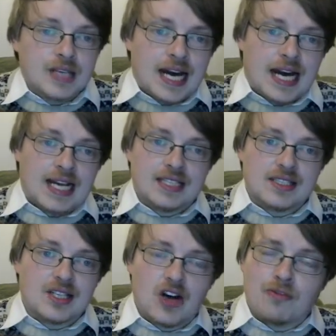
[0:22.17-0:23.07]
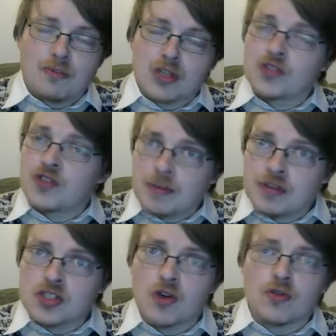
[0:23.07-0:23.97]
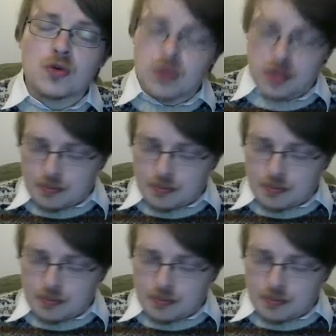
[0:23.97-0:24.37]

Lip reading: And her most famous novel,